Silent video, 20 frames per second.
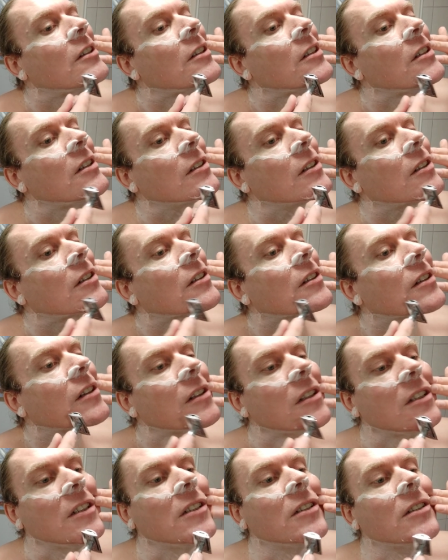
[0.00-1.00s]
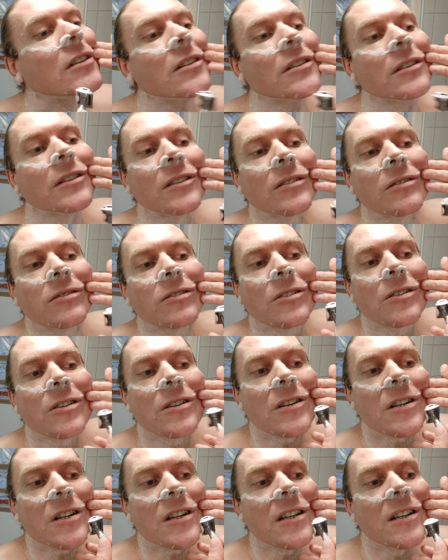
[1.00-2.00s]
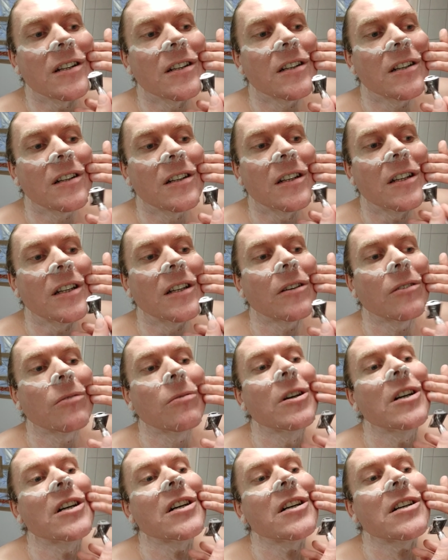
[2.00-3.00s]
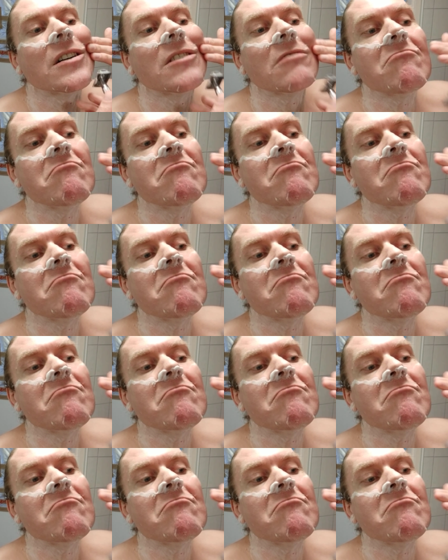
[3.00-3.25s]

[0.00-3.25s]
at least for a little while.